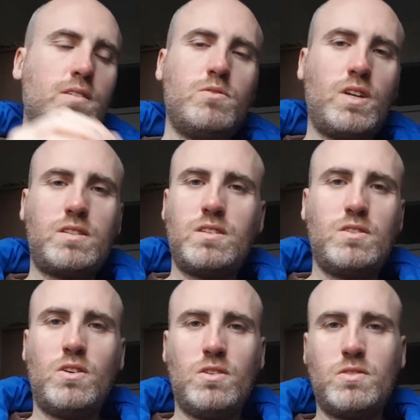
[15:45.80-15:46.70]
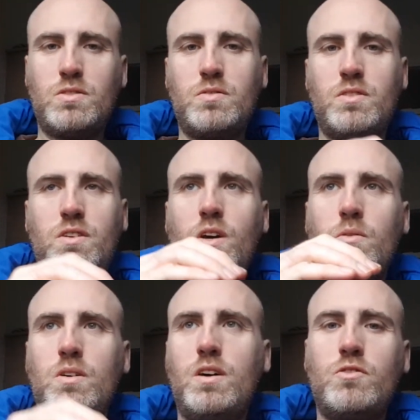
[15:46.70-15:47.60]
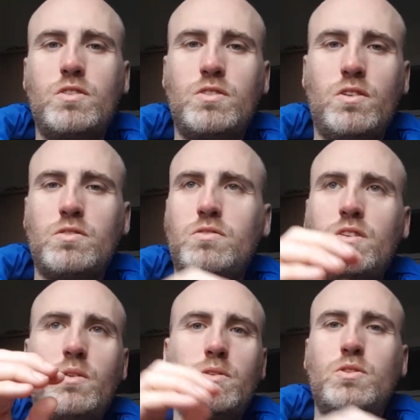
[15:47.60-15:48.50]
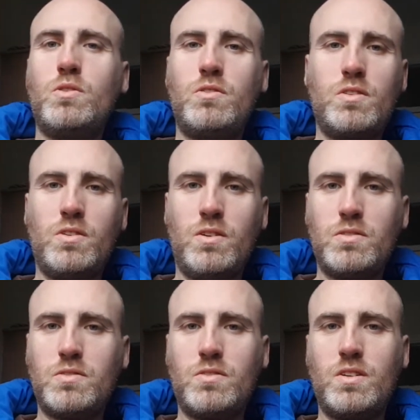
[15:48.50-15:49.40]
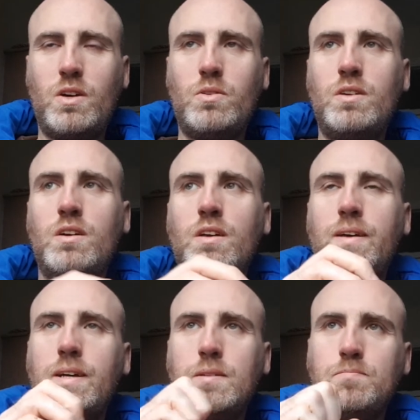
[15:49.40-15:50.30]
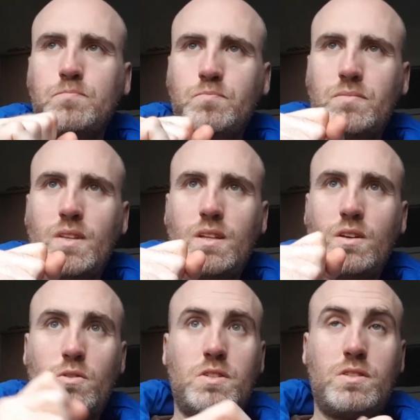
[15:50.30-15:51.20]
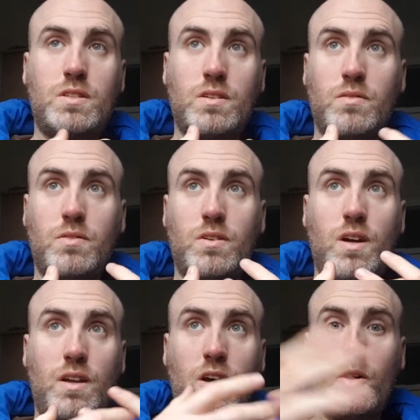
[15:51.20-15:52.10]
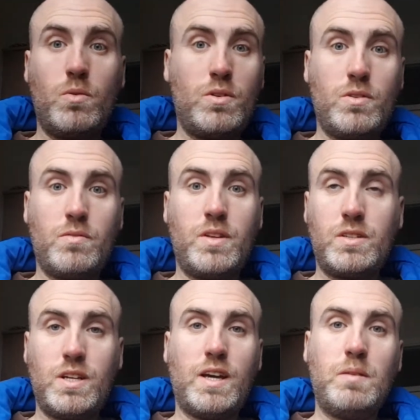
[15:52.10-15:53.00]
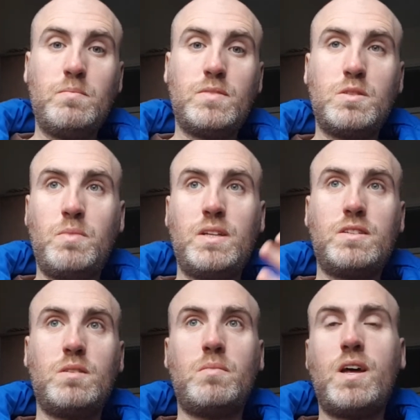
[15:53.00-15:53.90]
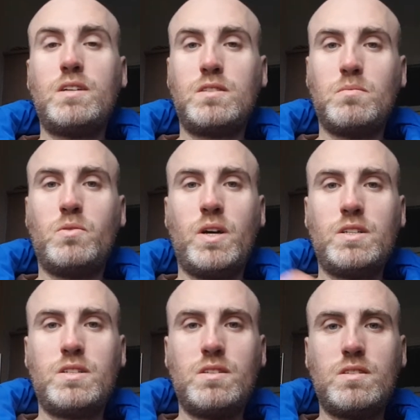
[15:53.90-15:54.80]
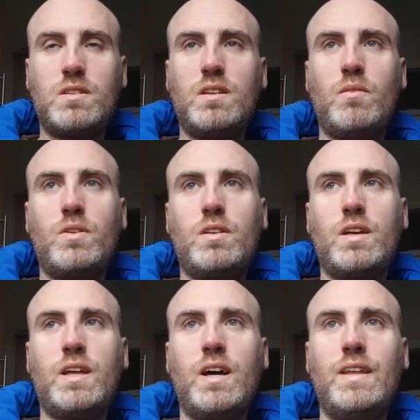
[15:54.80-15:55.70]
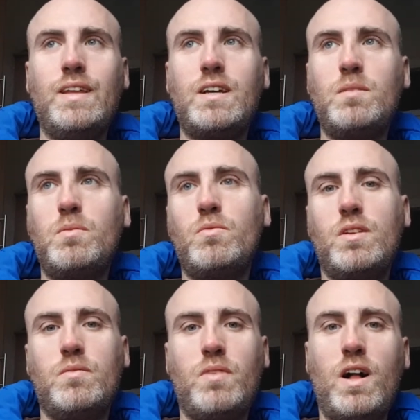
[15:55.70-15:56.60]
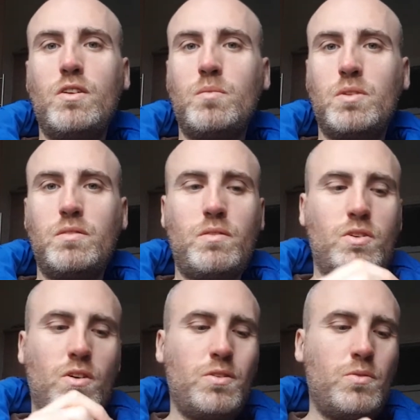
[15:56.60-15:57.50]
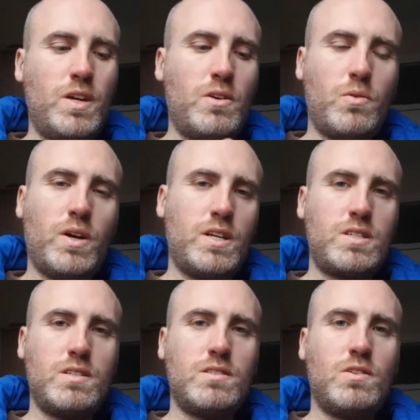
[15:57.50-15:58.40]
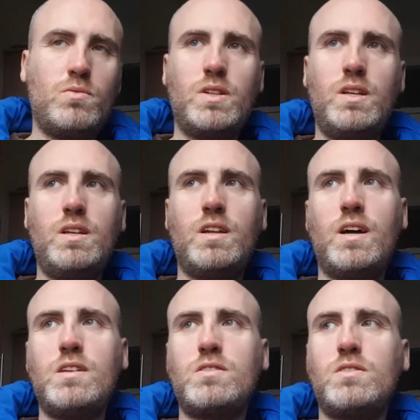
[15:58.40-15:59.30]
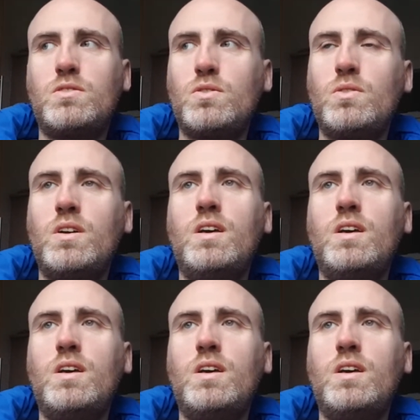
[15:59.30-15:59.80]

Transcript: $60 for an hour, $100 for an hour, $200 for an hour, you know, just for an hour of their time to speak to them and ask them questions and everything like that. And that can be really valuable. If you've got the right questions that you really need an answer to,